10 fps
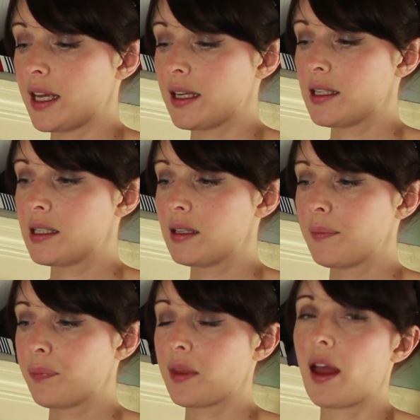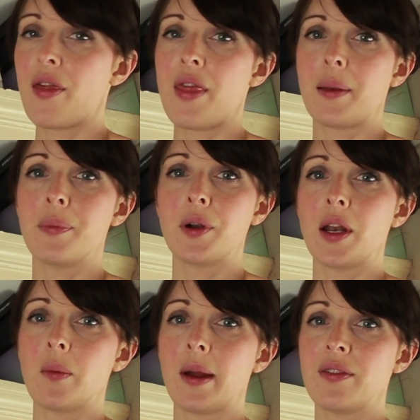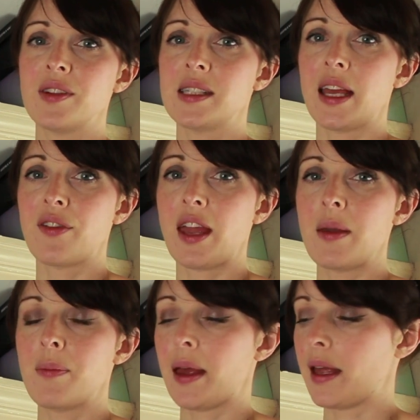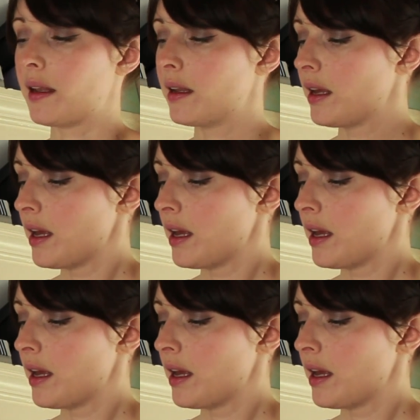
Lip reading: it, and then put it away for safekeeping.